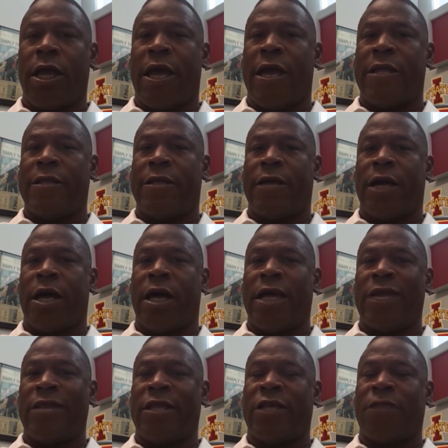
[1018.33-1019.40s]
and
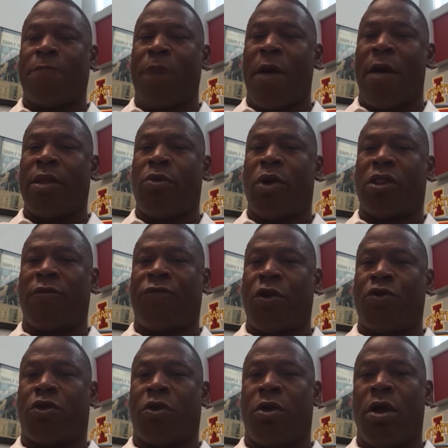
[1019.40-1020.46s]
this is probably what the
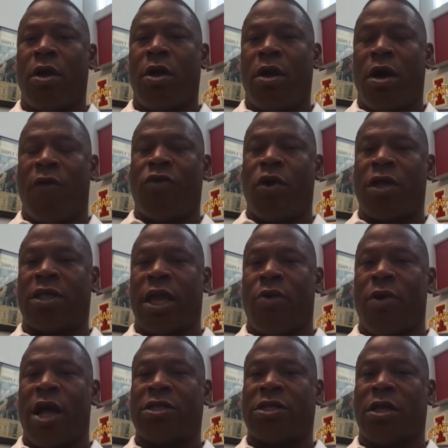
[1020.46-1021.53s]
future of USA
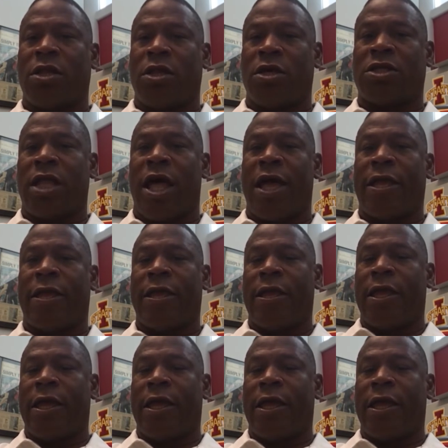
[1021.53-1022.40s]
Wrestling looks like.